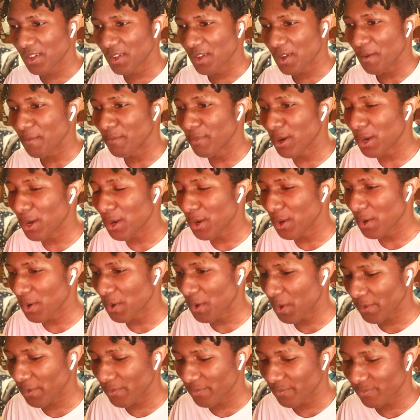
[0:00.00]
Bro.
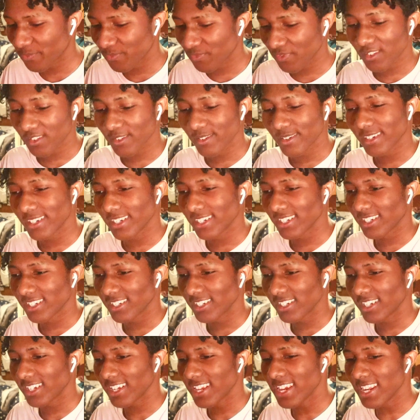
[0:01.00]
Oh,
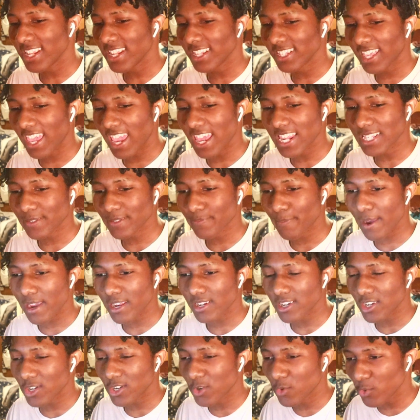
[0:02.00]
um, he just gave this man
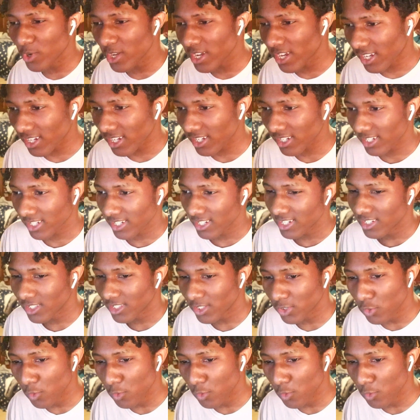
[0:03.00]
oh a quick God, two